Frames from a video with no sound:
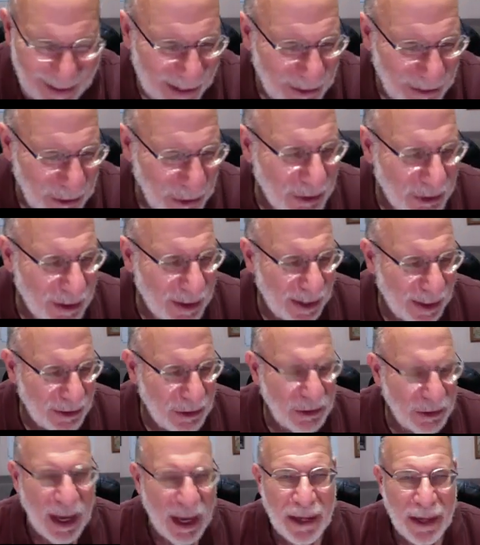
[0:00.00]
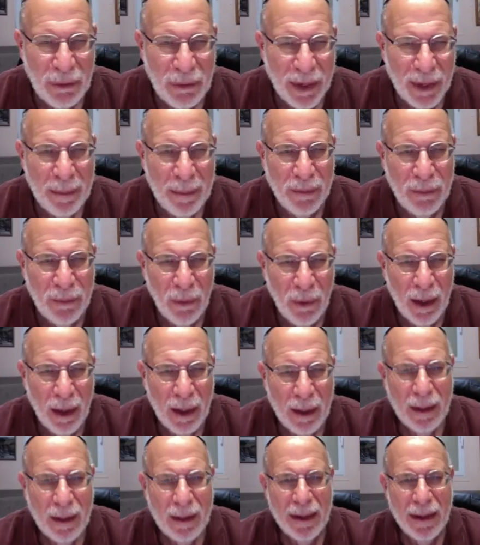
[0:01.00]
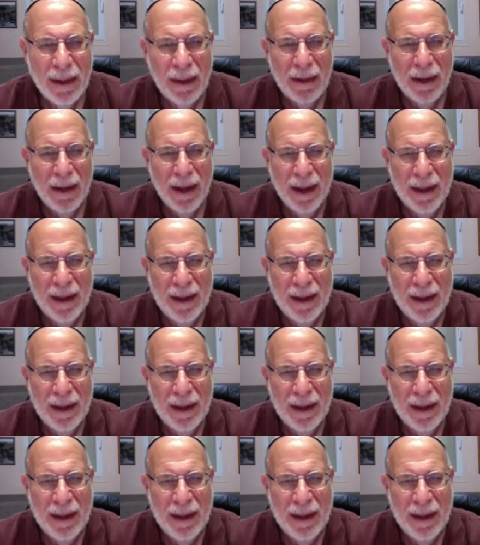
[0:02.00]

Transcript: that's because you had a drink before. Okay.